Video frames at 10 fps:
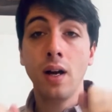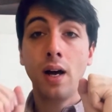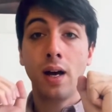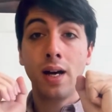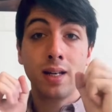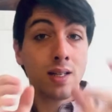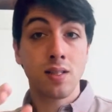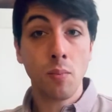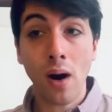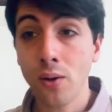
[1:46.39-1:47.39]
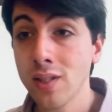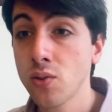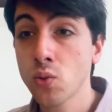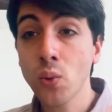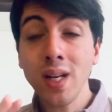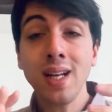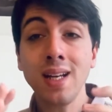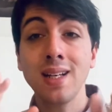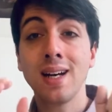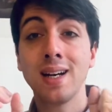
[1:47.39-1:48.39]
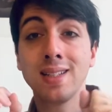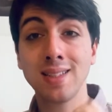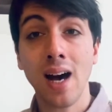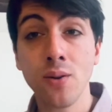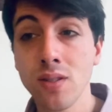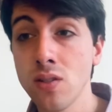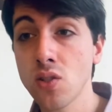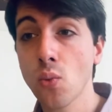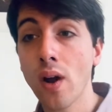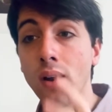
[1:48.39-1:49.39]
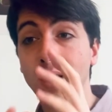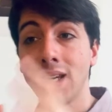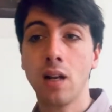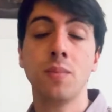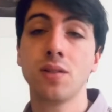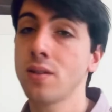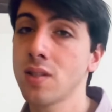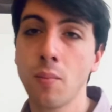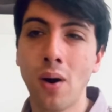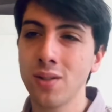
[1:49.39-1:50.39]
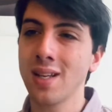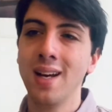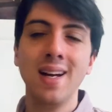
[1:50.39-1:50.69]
It is about 3,000 square kilometers, about